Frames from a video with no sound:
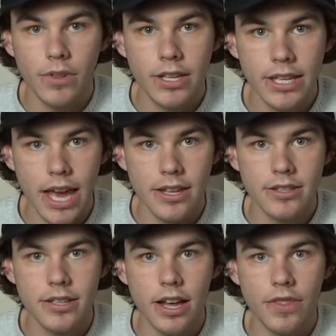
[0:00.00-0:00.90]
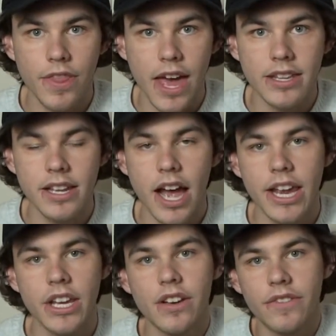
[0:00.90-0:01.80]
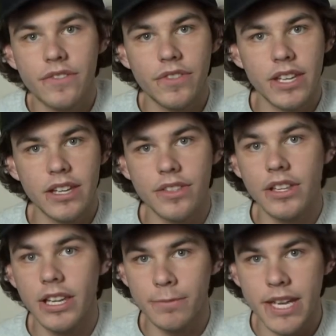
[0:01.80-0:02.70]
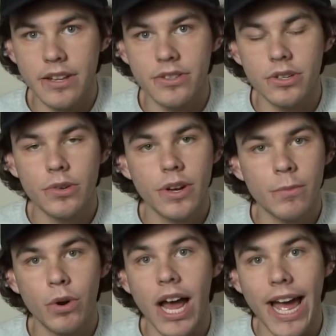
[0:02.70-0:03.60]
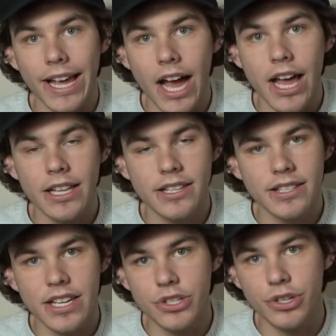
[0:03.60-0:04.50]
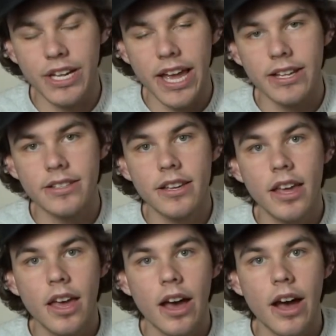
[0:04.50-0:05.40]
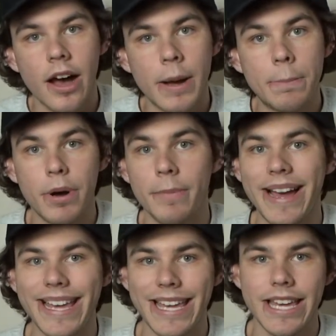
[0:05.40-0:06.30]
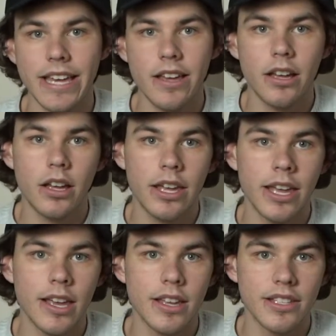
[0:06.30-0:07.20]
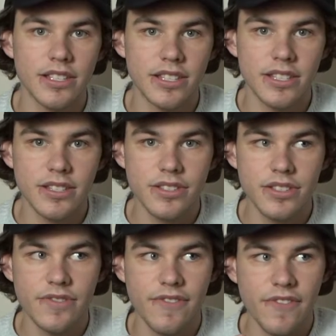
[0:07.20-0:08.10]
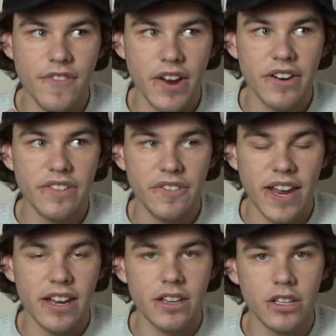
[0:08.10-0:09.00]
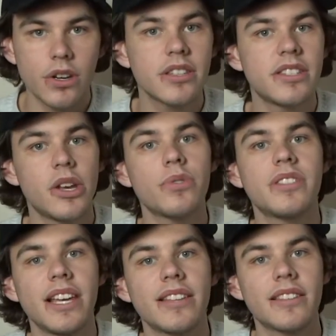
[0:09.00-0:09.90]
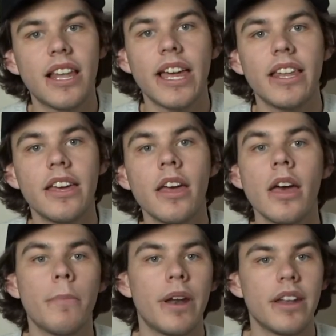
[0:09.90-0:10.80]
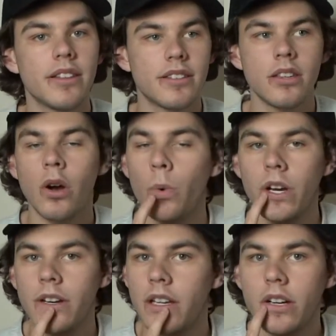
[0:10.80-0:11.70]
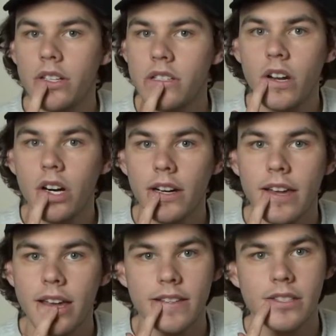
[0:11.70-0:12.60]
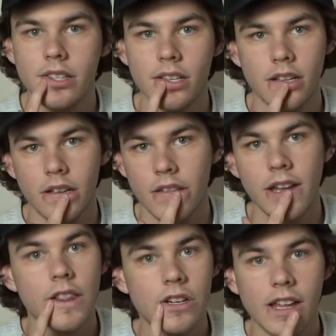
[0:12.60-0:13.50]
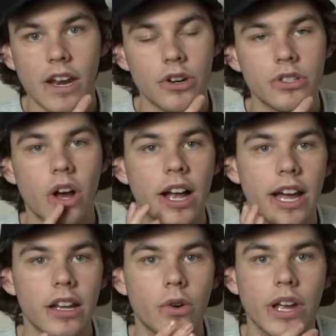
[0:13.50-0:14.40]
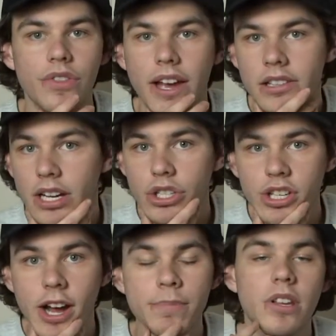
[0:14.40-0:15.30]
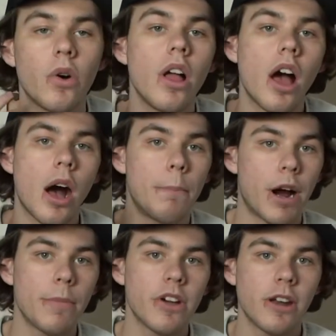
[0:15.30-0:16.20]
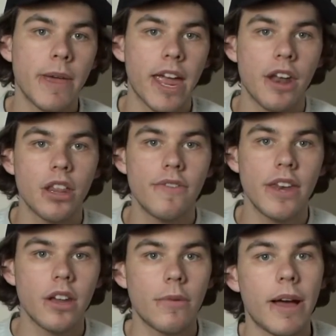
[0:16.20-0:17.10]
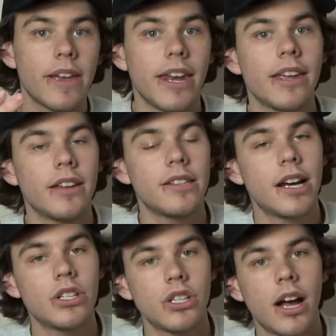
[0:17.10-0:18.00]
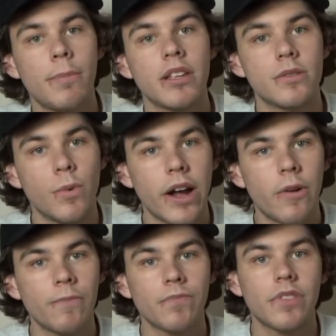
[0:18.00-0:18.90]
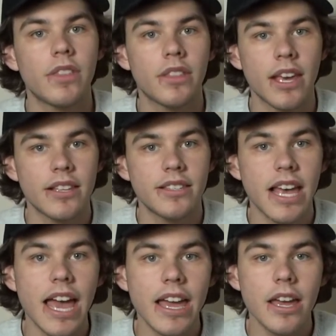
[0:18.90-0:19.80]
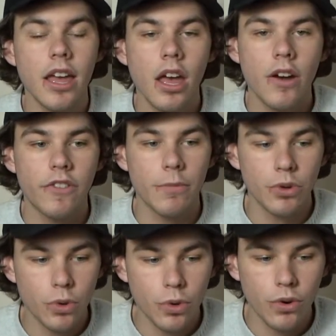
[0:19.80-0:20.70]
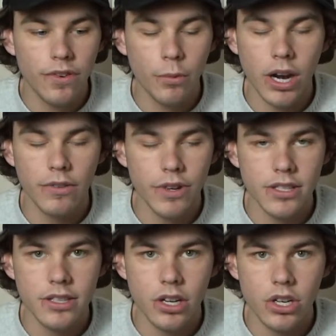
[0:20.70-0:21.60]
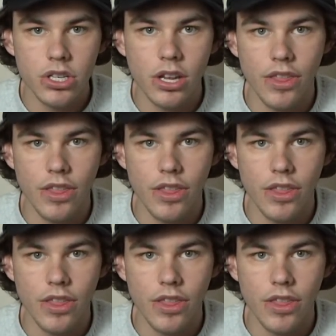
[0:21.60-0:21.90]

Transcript: yes, that is kind of the lip tattoo, and what I got is it says create, but my E is very faded. You can still see it slightly, but it is nowhere near as dark as the other letter. So I gotta go get that touched up. So I'm probably gonna make another video about getting it touched up as well. They say from Google, from what I've researched,